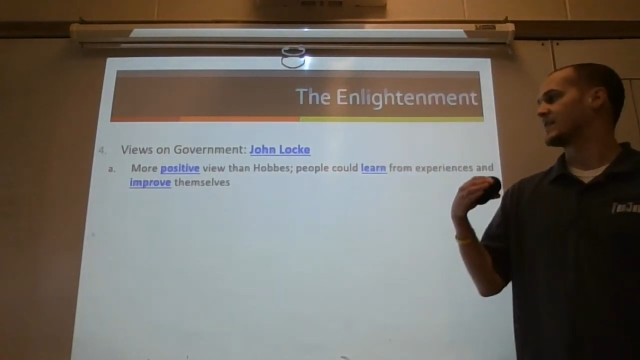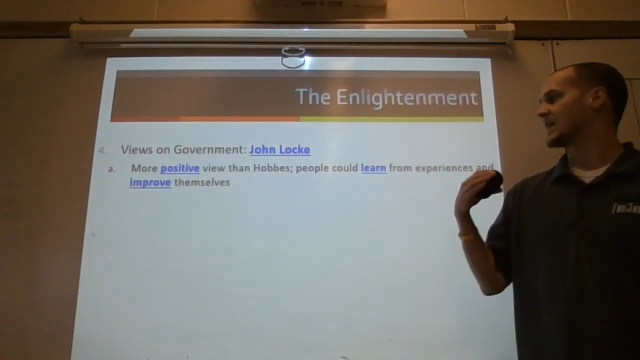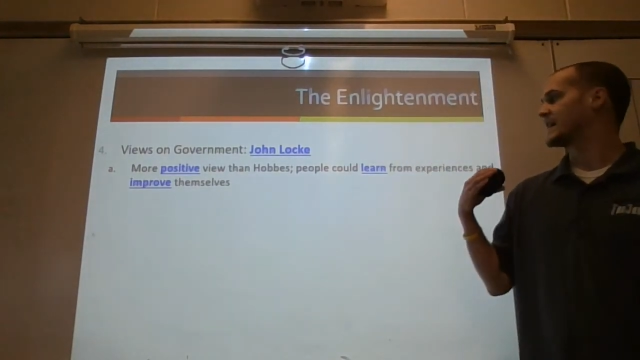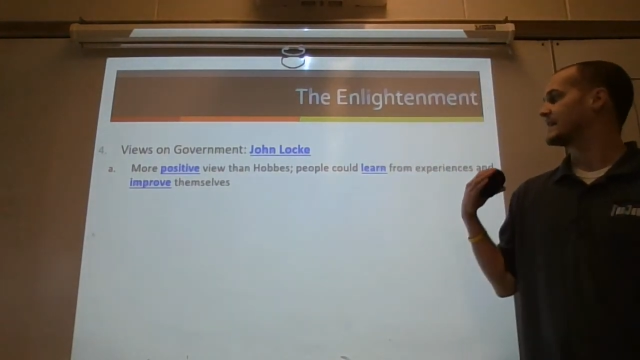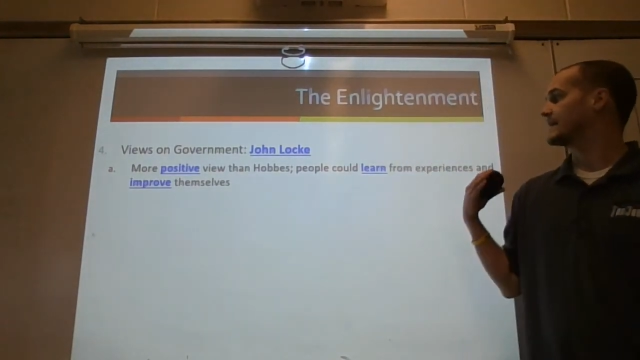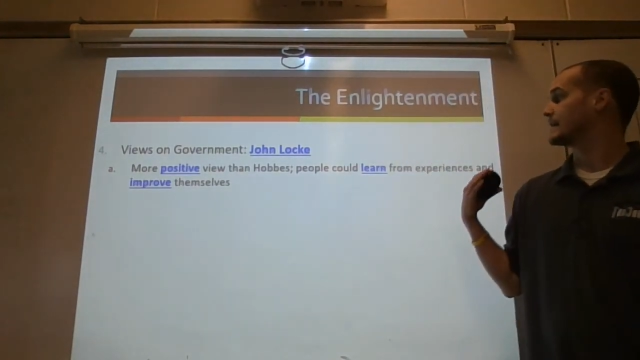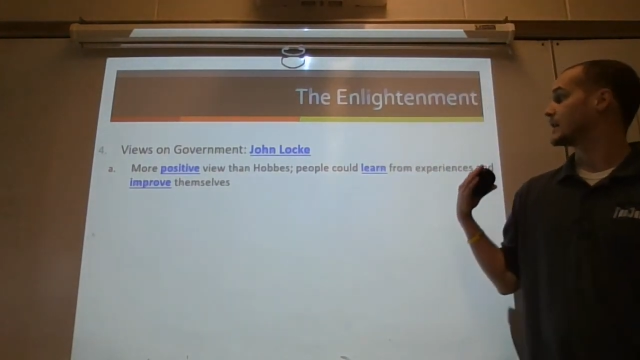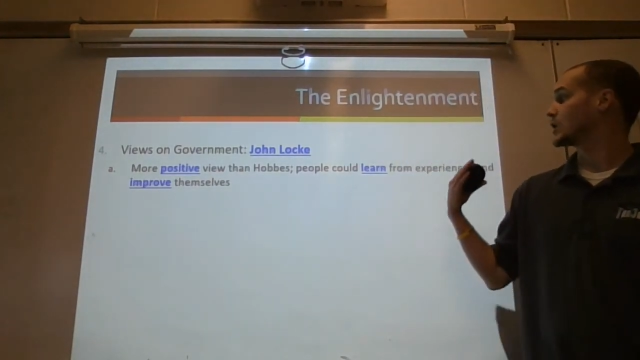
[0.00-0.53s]
they
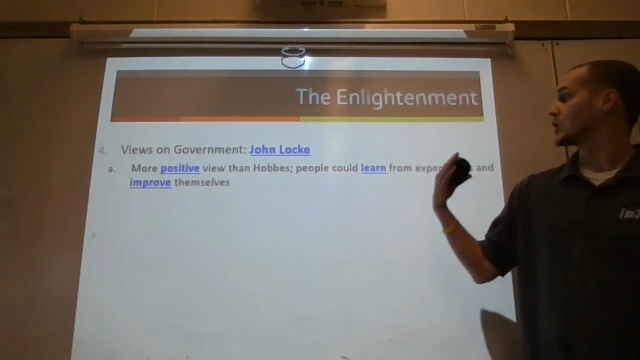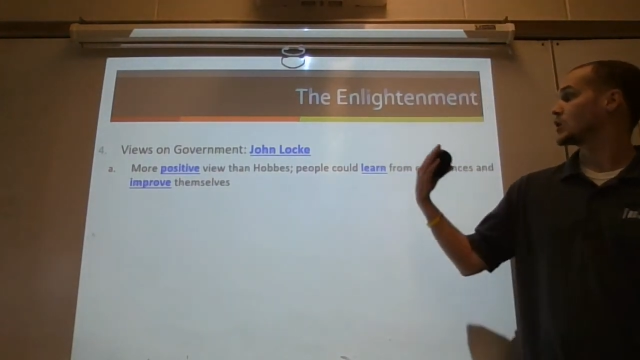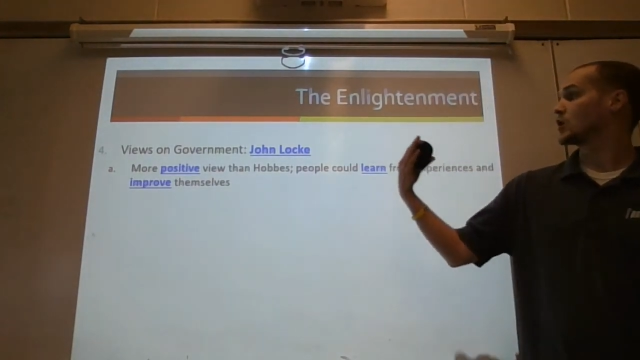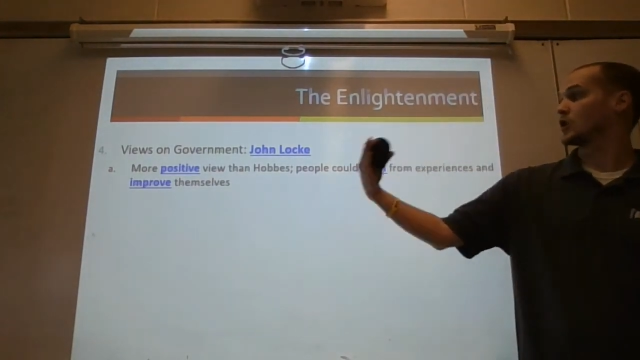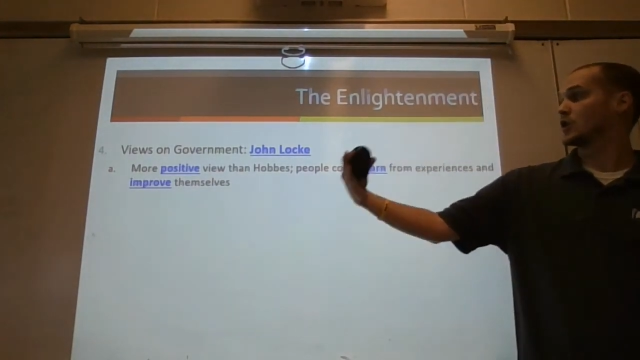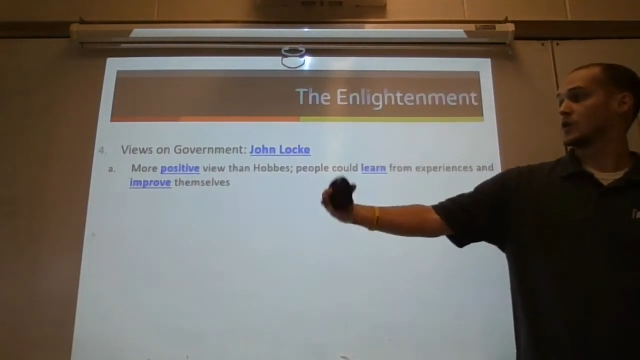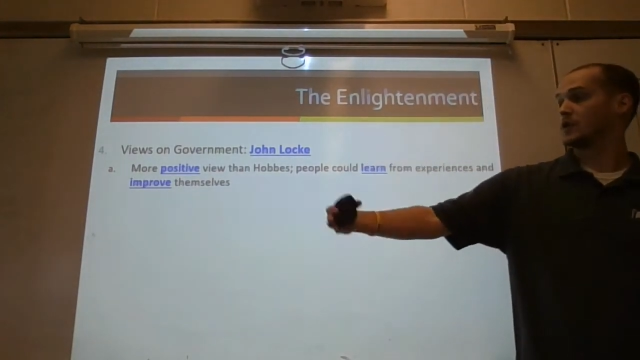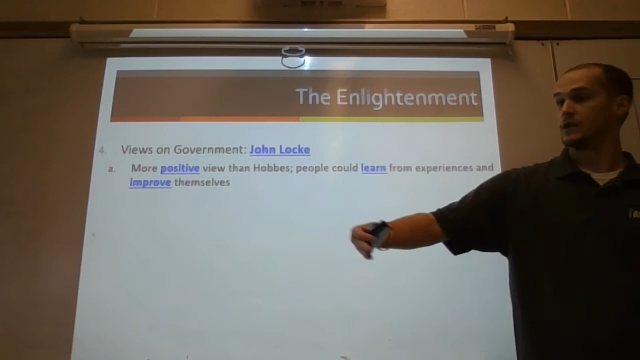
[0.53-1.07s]

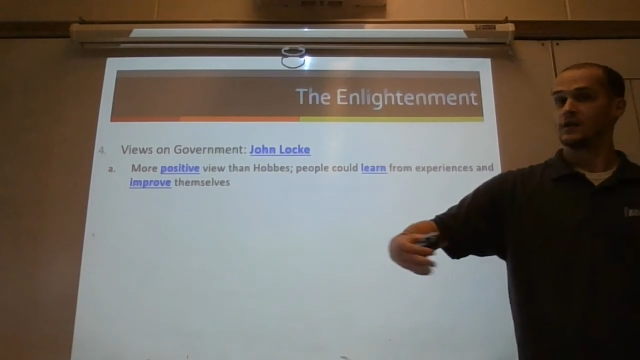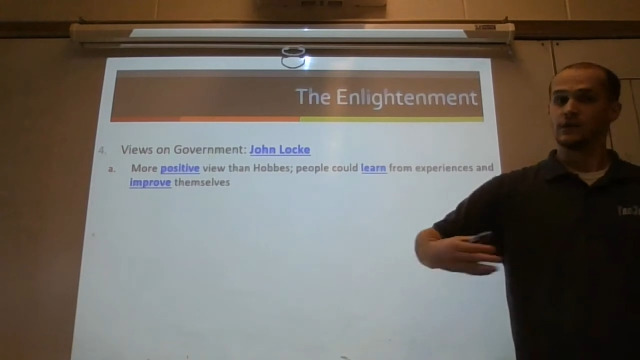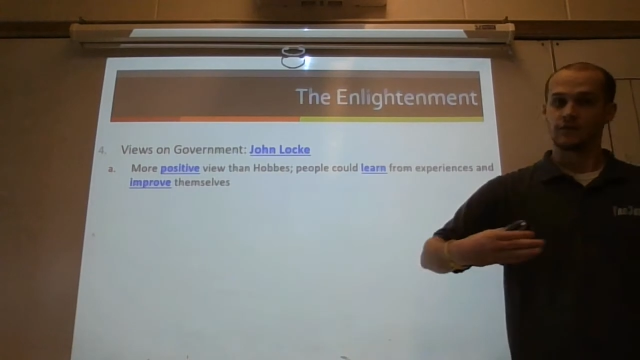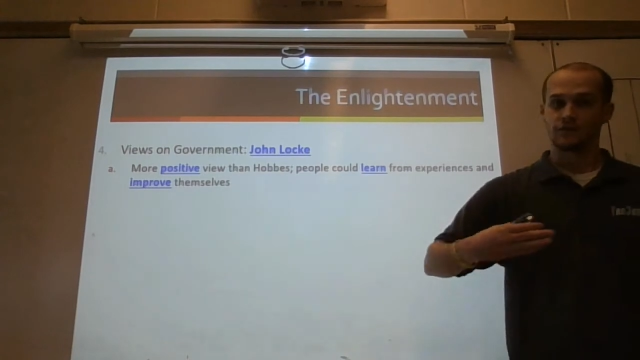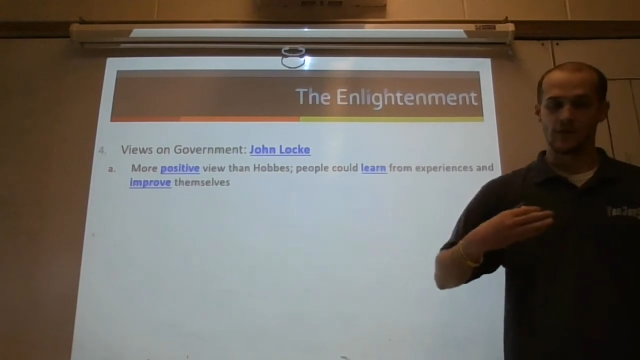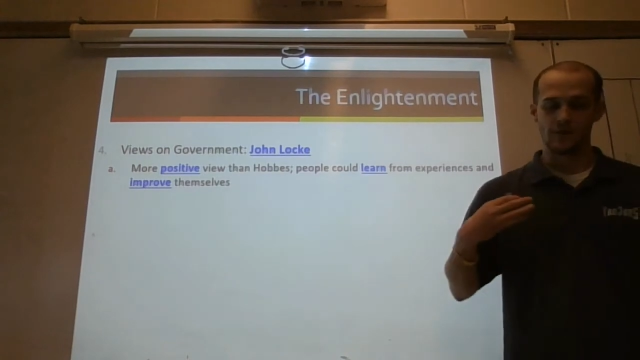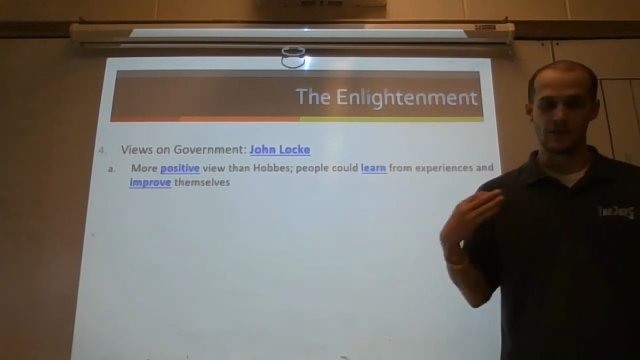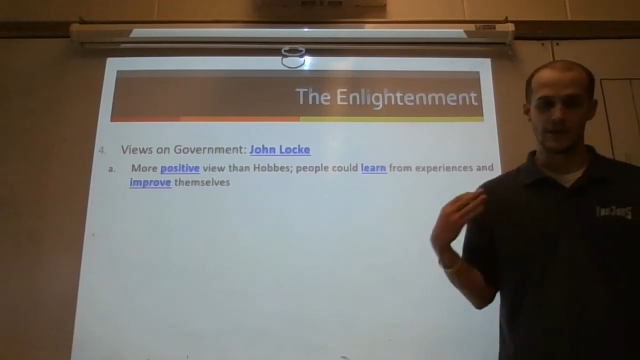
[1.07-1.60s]
learn
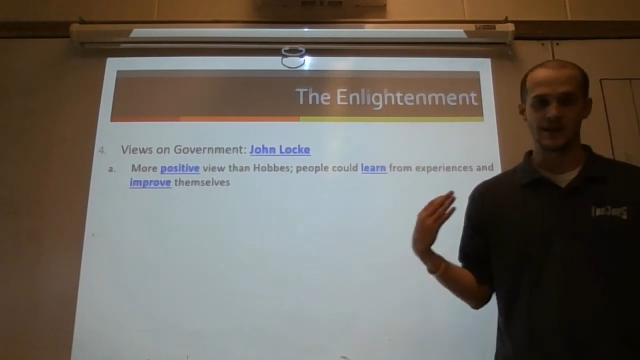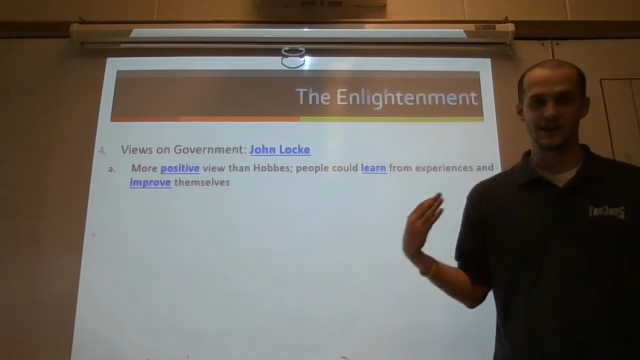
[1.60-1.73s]
from the